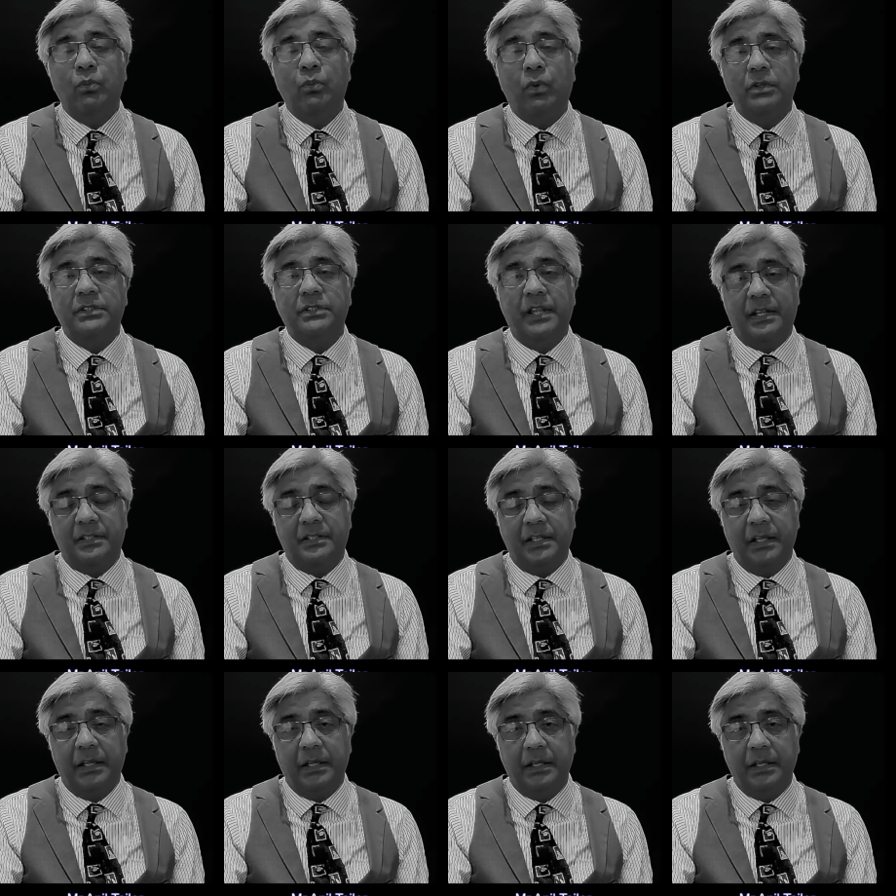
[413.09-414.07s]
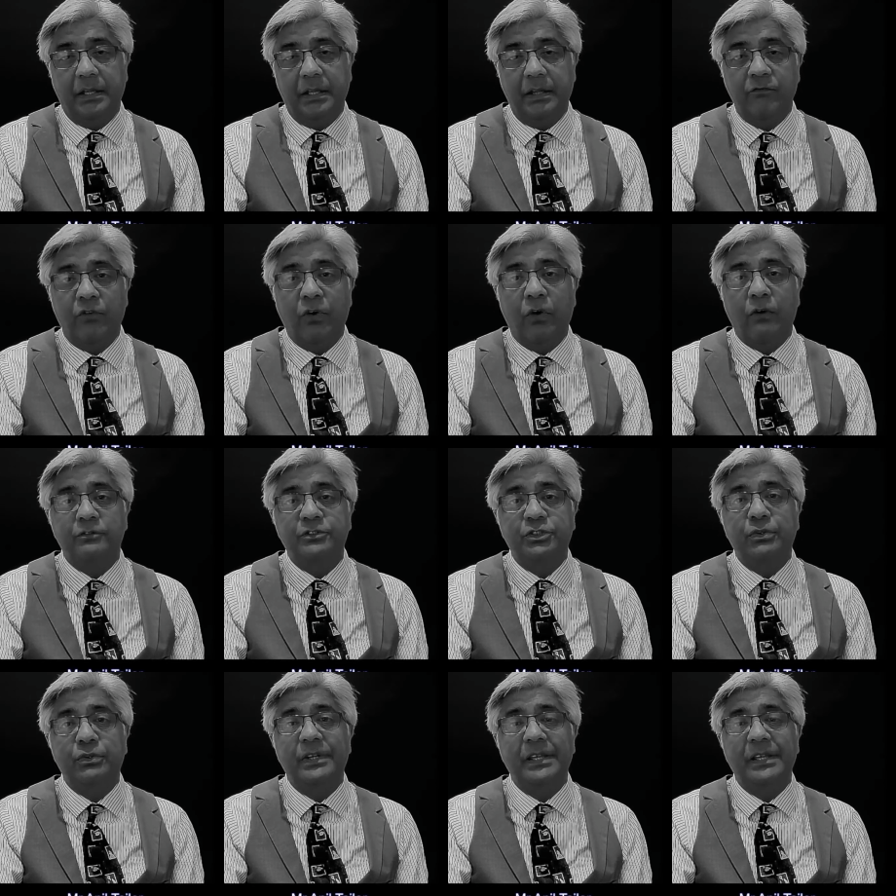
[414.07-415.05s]
What that involves
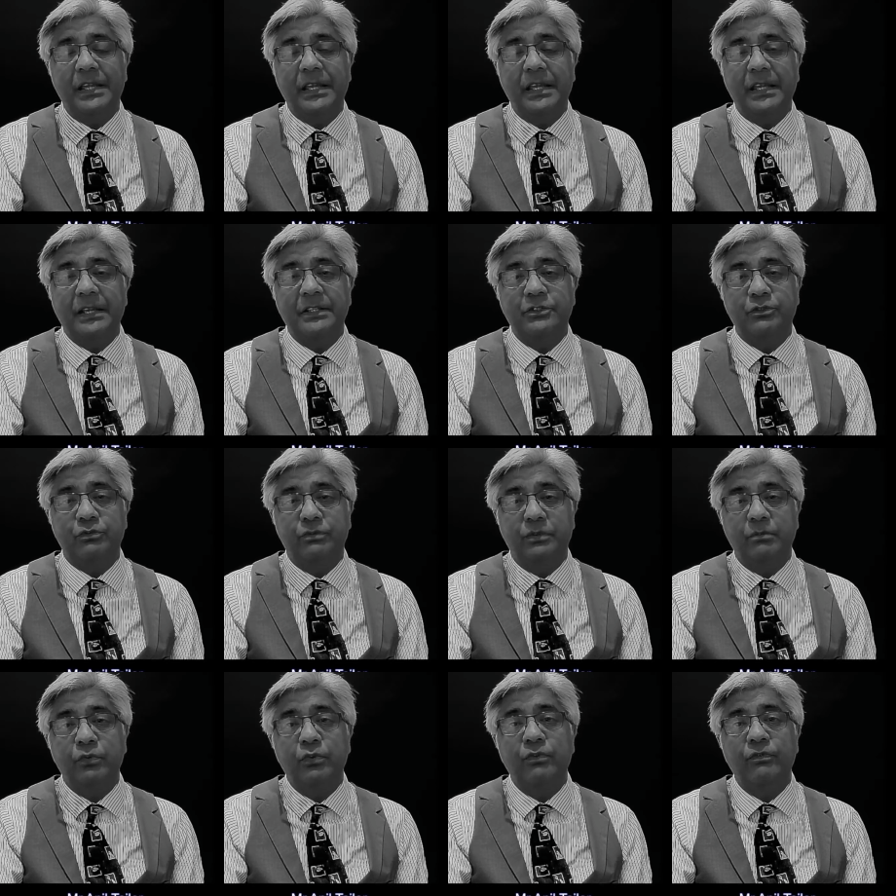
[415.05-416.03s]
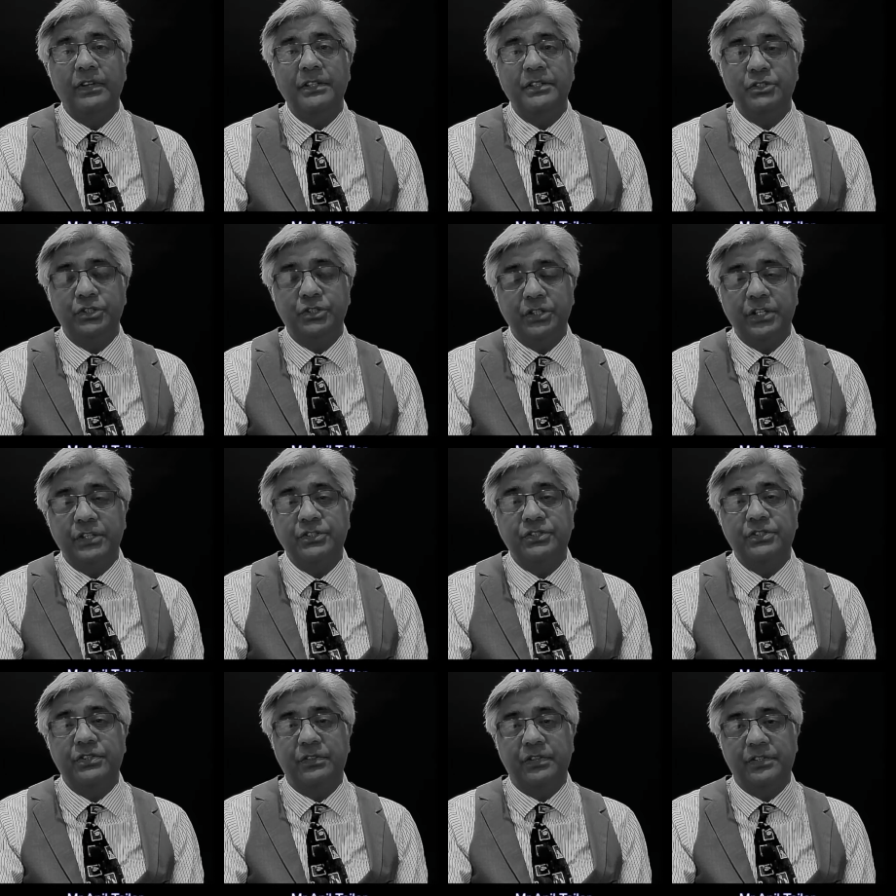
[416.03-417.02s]
doing is removing
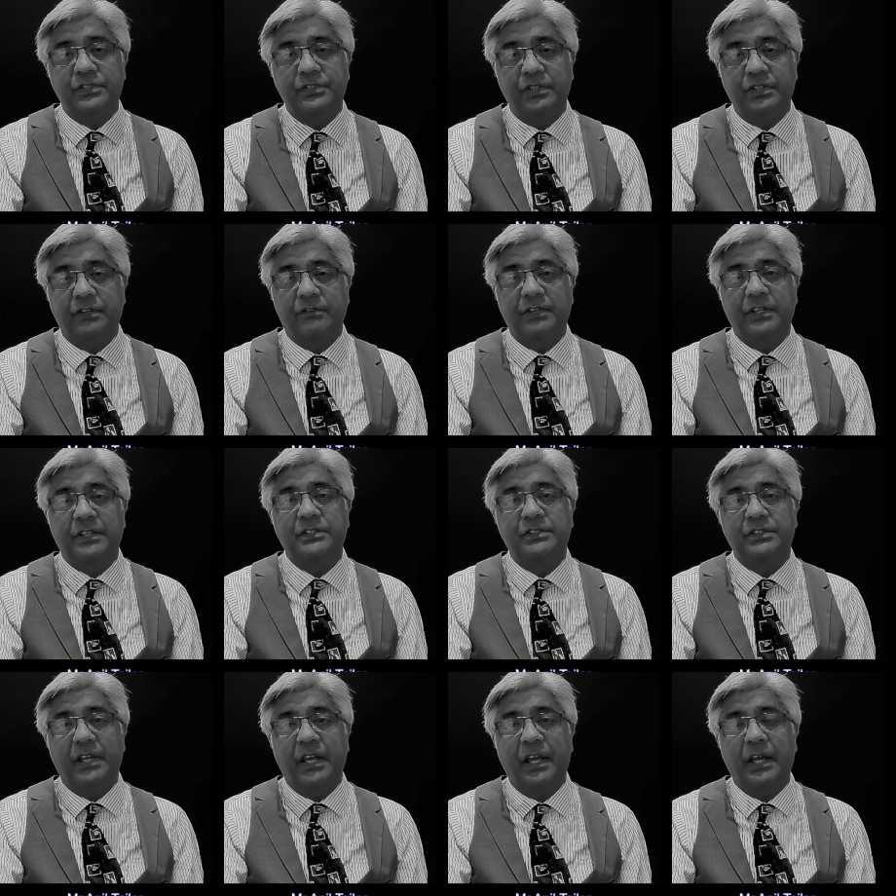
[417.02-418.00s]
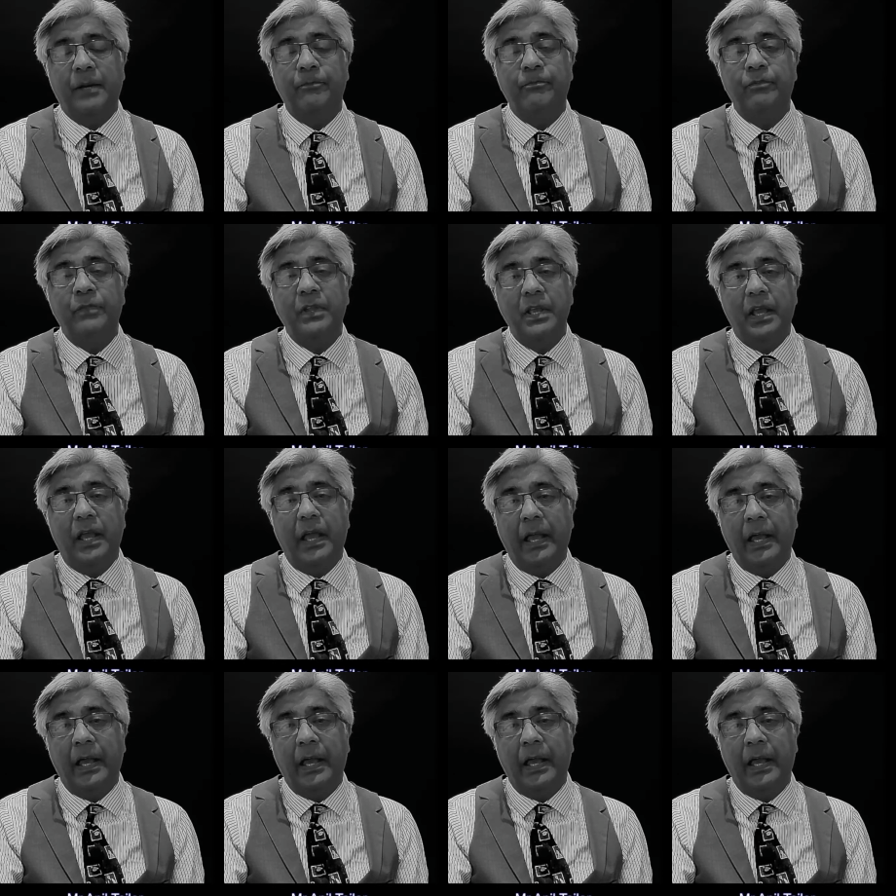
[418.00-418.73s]
just the cervix and